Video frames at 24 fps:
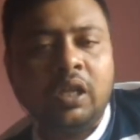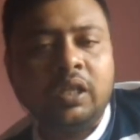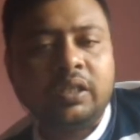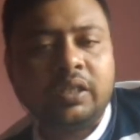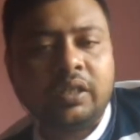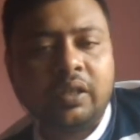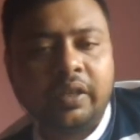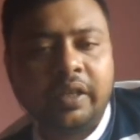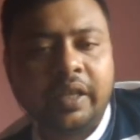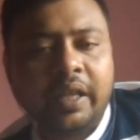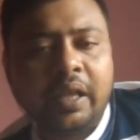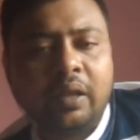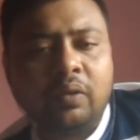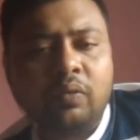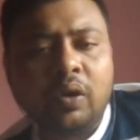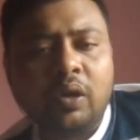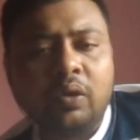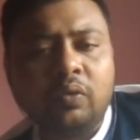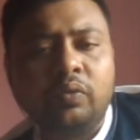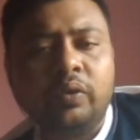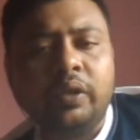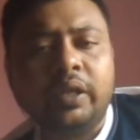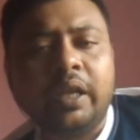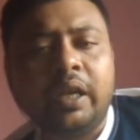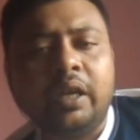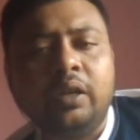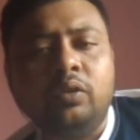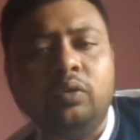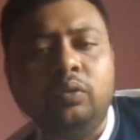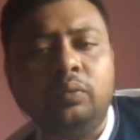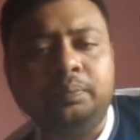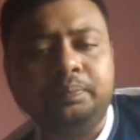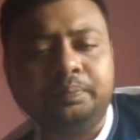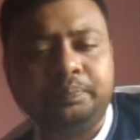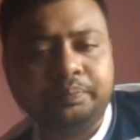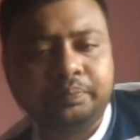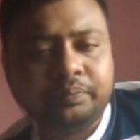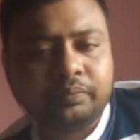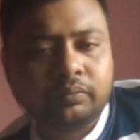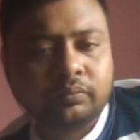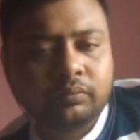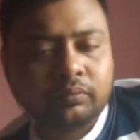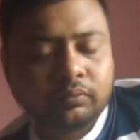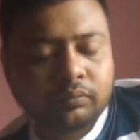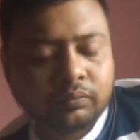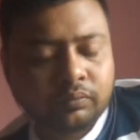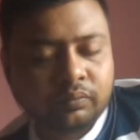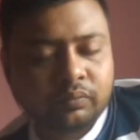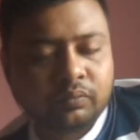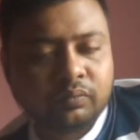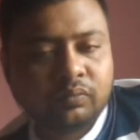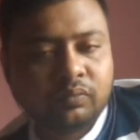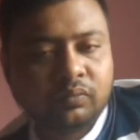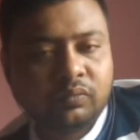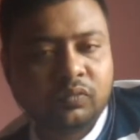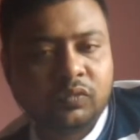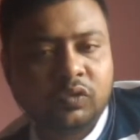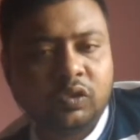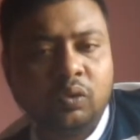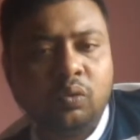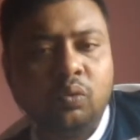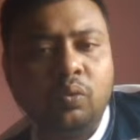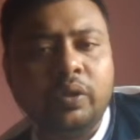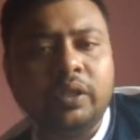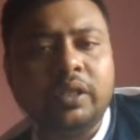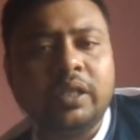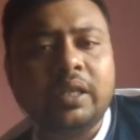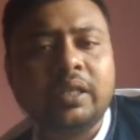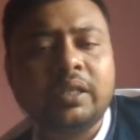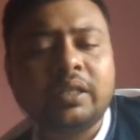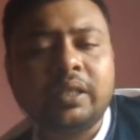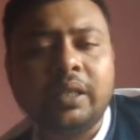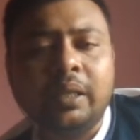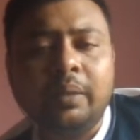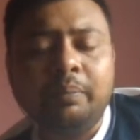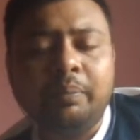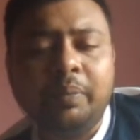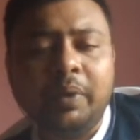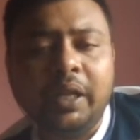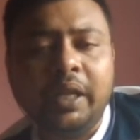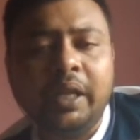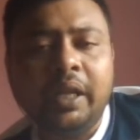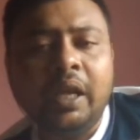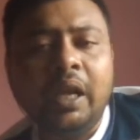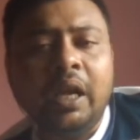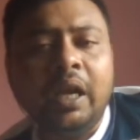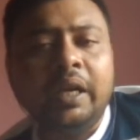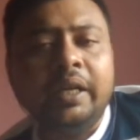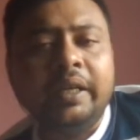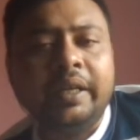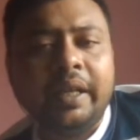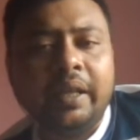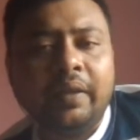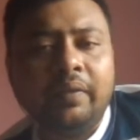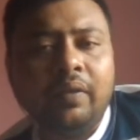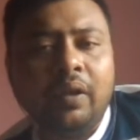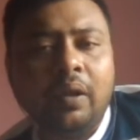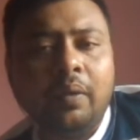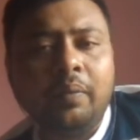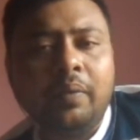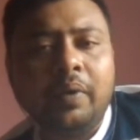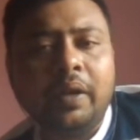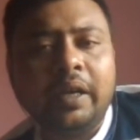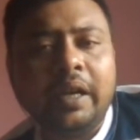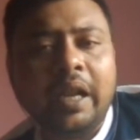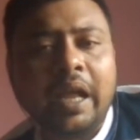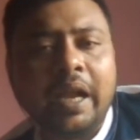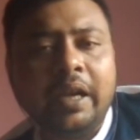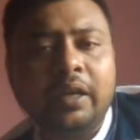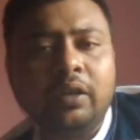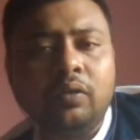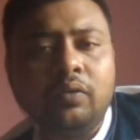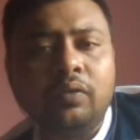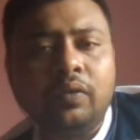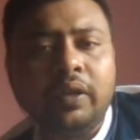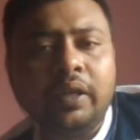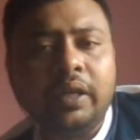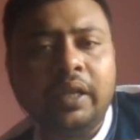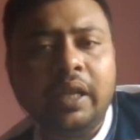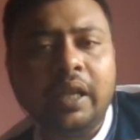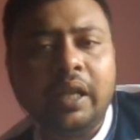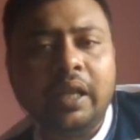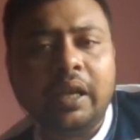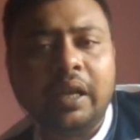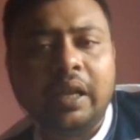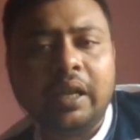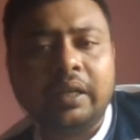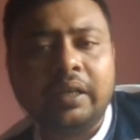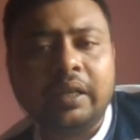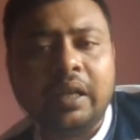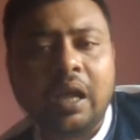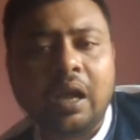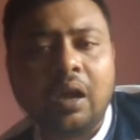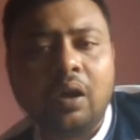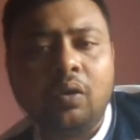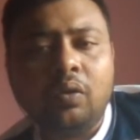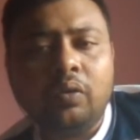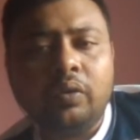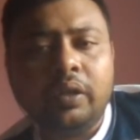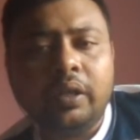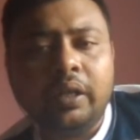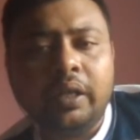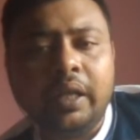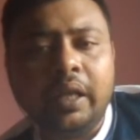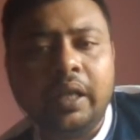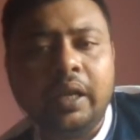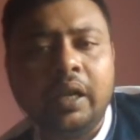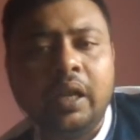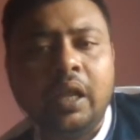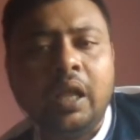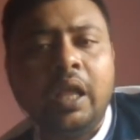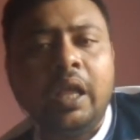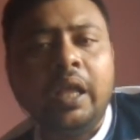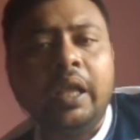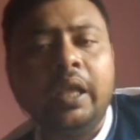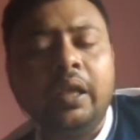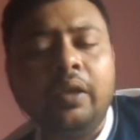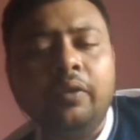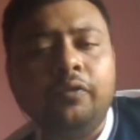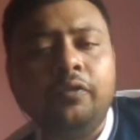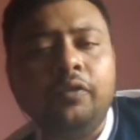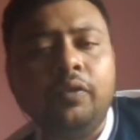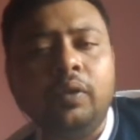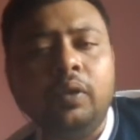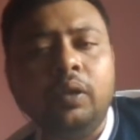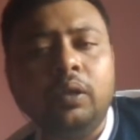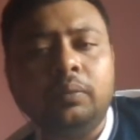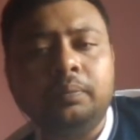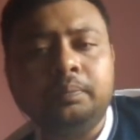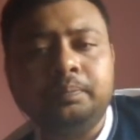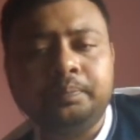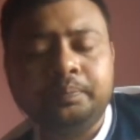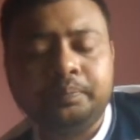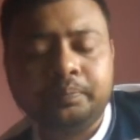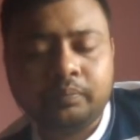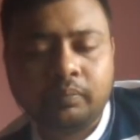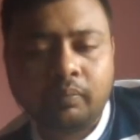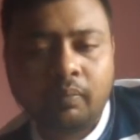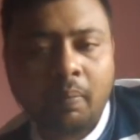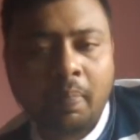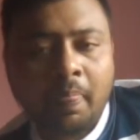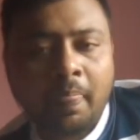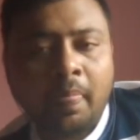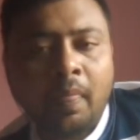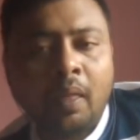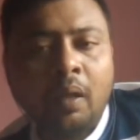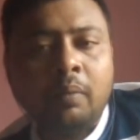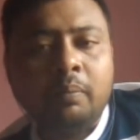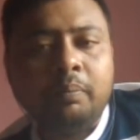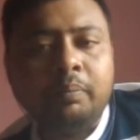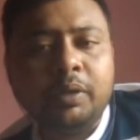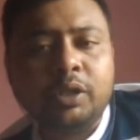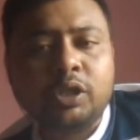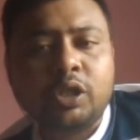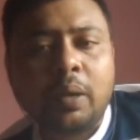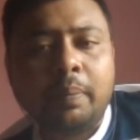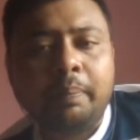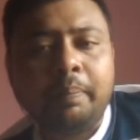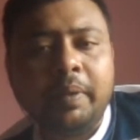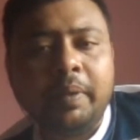So here what we can do, we just simply develop one knight over here, and now here if bishop